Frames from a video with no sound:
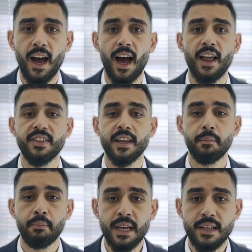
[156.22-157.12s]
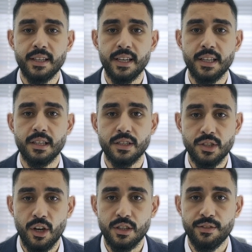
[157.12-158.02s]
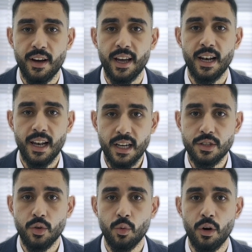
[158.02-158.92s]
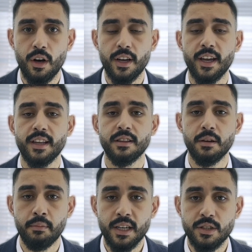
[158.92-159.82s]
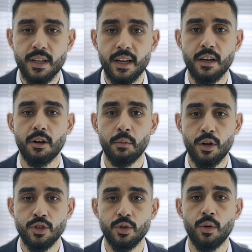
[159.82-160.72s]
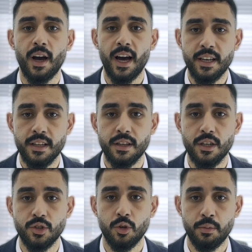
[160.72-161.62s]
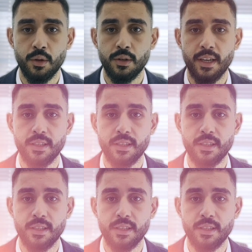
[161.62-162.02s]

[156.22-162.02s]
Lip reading: and the ability to certify electrical work in domestic, commercial, and industrial buildings.